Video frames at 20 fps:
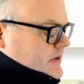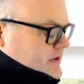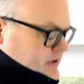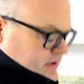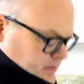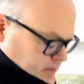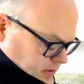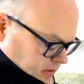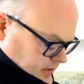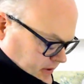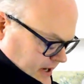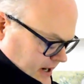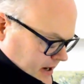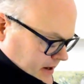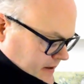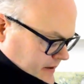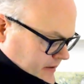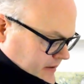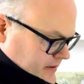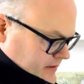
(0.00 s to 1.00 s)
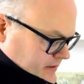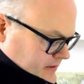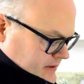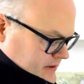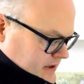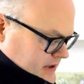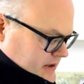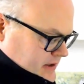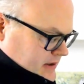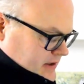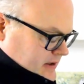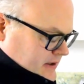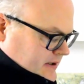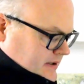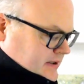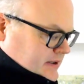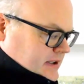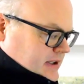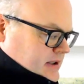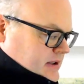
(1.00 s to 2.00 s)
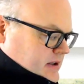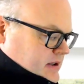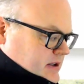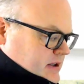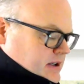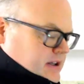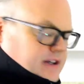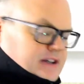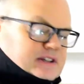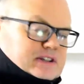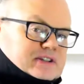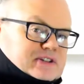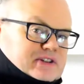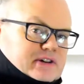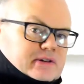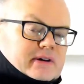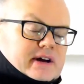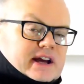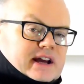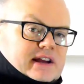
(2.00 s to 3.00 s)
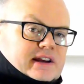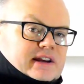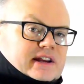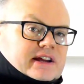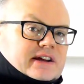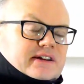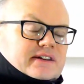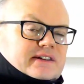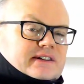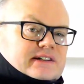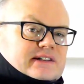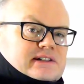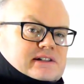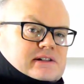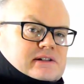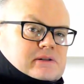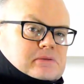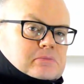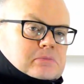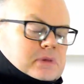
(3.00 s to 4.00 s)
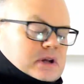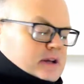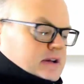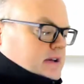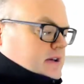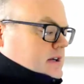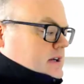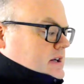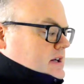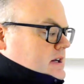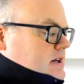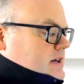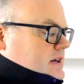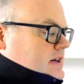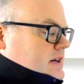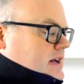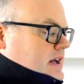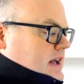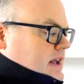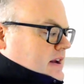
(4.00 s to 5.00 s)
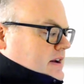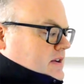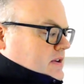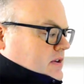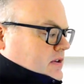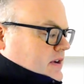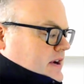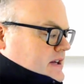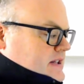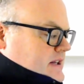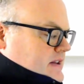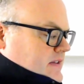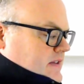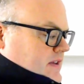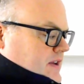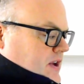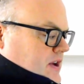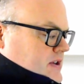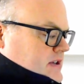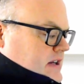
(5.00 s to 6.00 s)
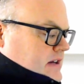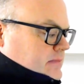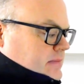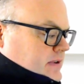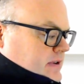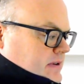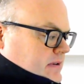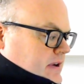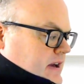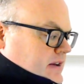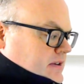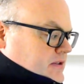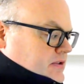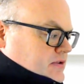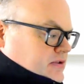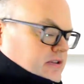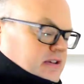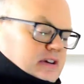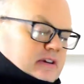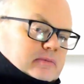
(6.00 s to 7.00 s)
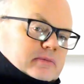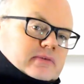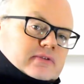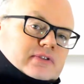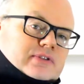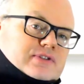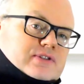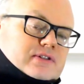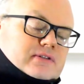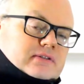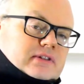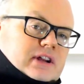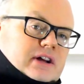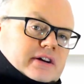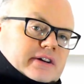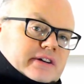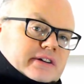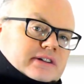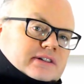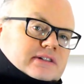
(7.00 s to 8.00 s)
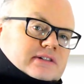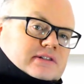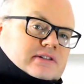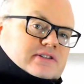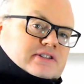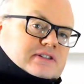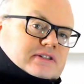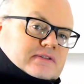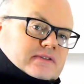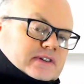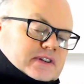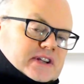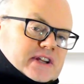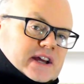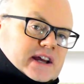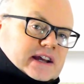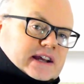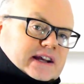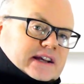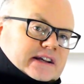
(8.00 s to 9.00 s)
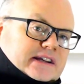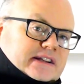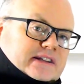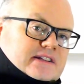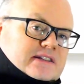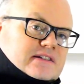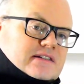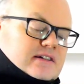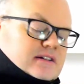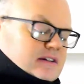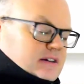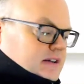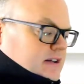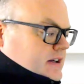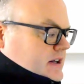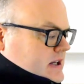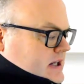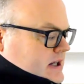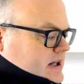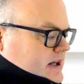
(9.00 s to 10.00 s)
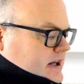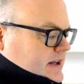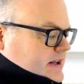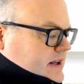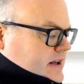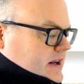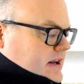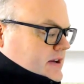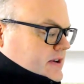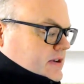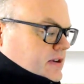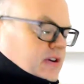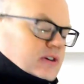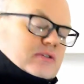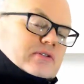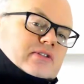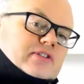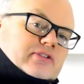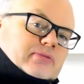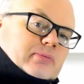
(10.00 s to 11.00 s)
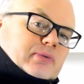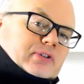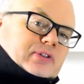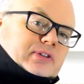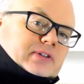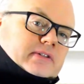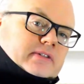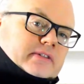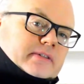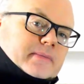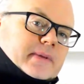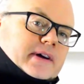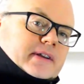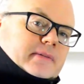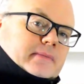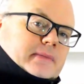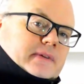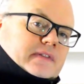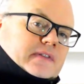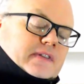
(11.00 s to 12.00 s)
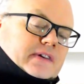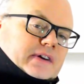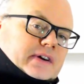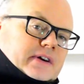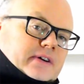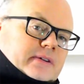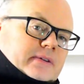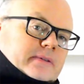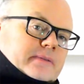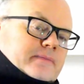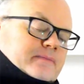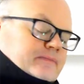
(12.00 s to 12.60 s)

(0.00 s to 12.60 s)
this book right here is so handy. And the crazy thing is, I've been out astronomy for so long, for decades, and yet I didn't own this book until about a month ago.